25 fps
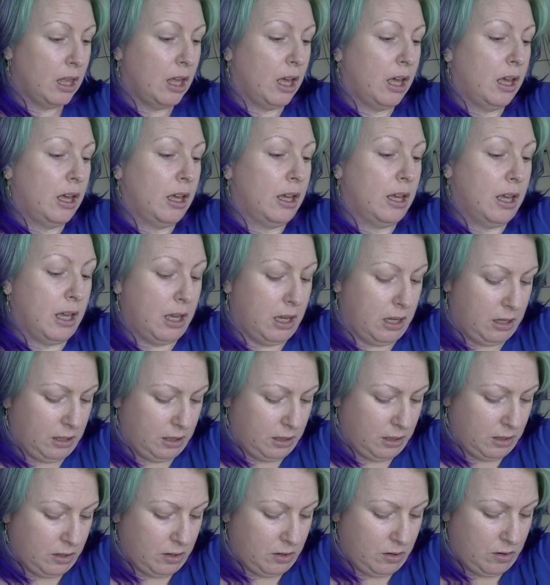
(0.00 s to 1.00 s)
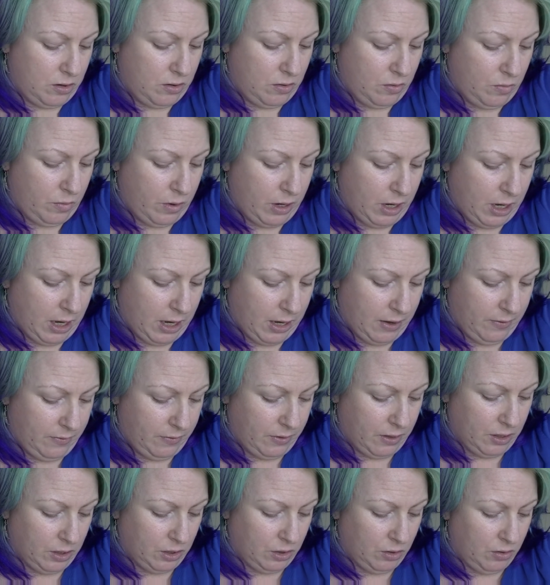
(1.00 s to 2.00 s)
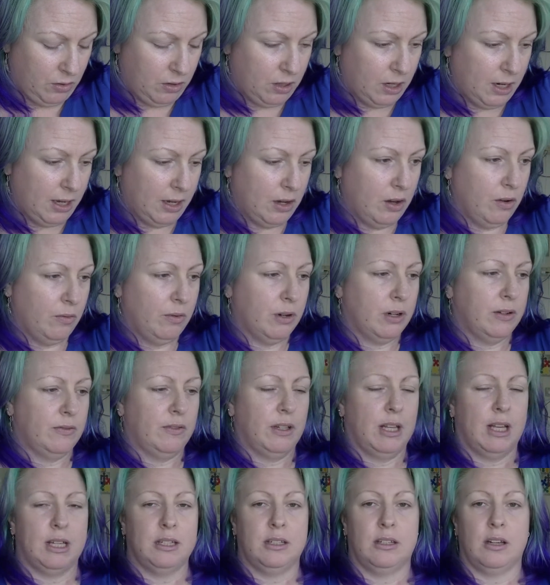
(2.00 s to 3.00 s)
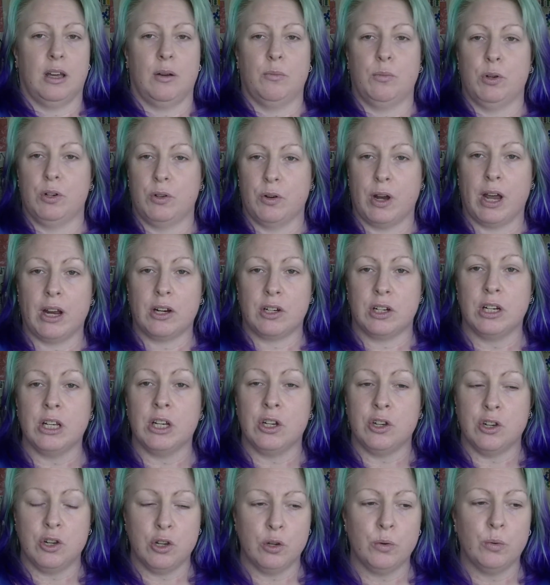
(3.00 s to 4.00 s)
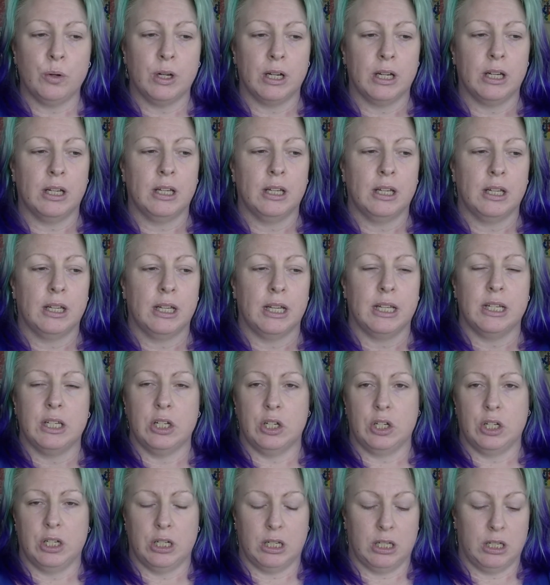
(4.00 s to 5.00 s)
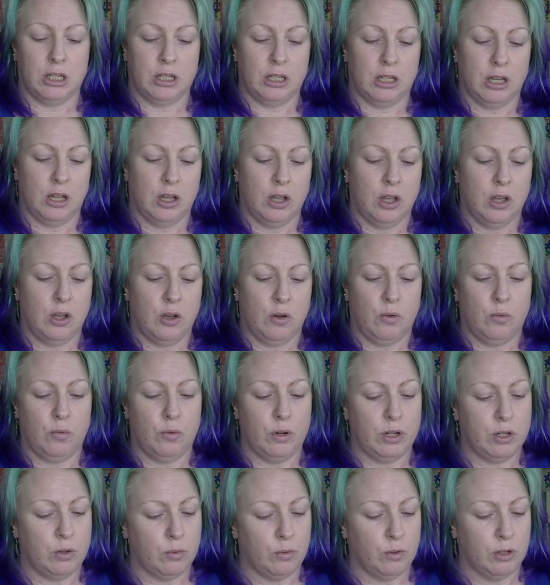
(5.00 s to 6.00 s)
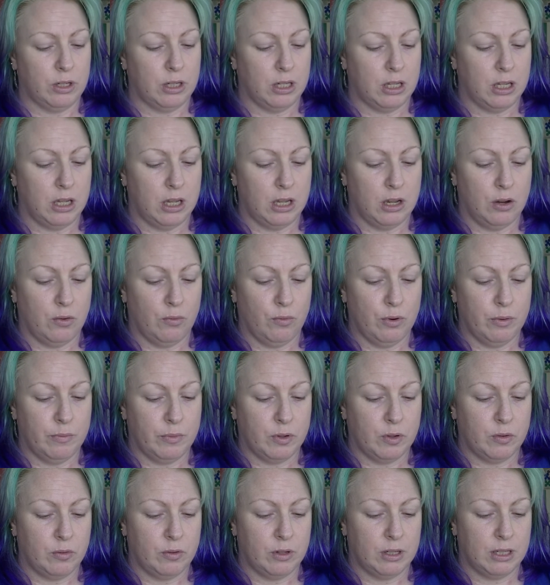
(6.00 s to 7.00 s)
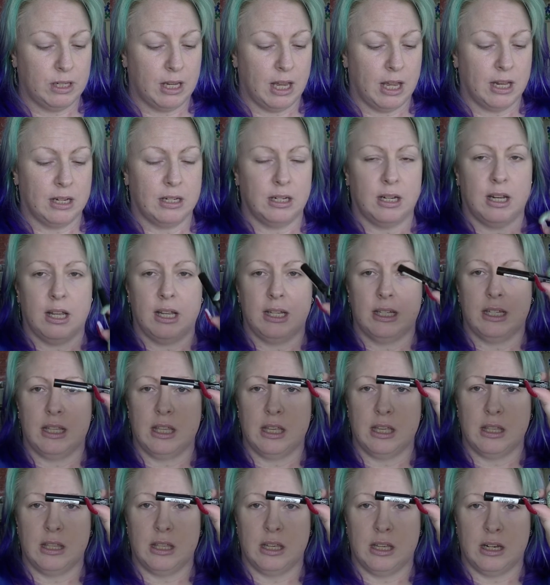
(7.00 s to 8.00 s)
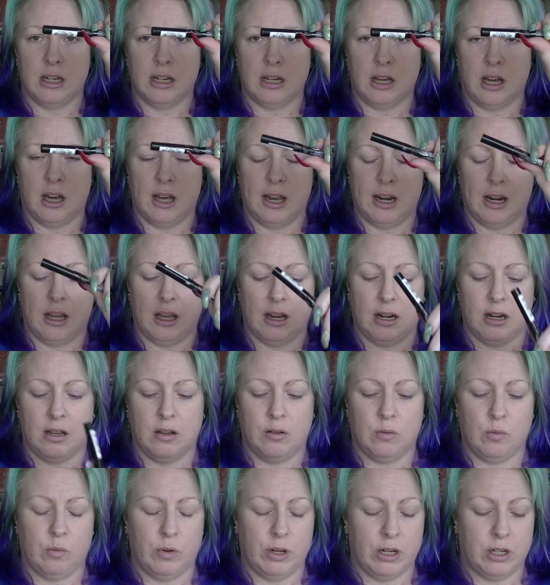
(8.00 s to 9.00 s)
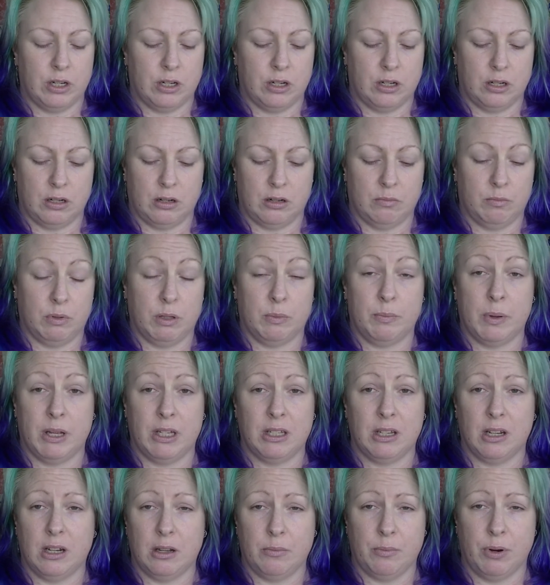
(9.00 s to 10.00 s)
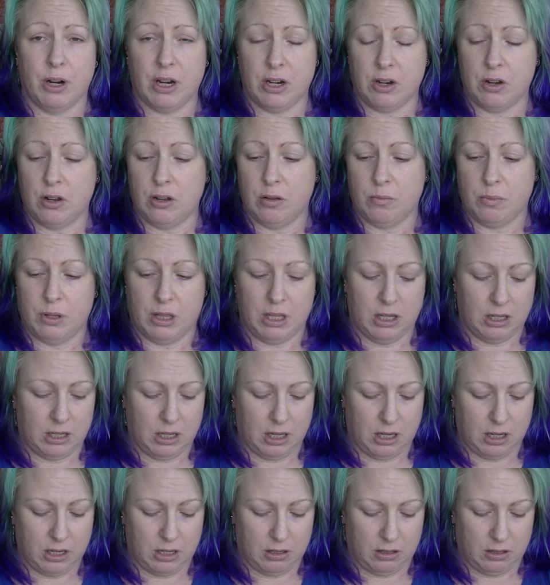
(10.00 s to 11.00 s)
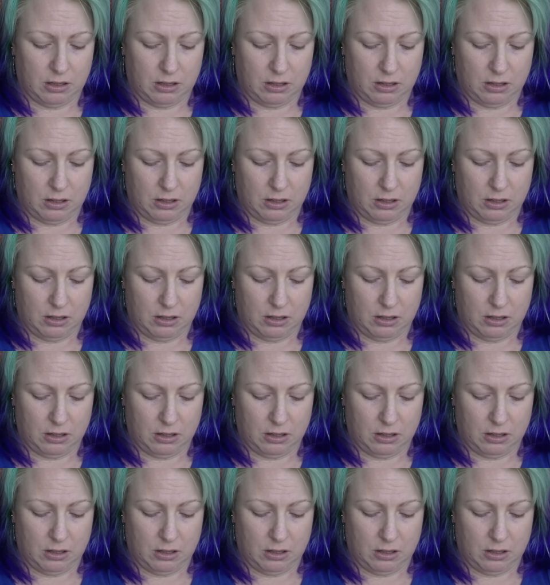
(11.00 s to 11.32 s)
Okay, Okay, so we have the two that I got rid of last time, which are actually newer additions, which was the Rimmel Scandalized Thick Thin Eyeliner, which it was basically brand new, but this thing is...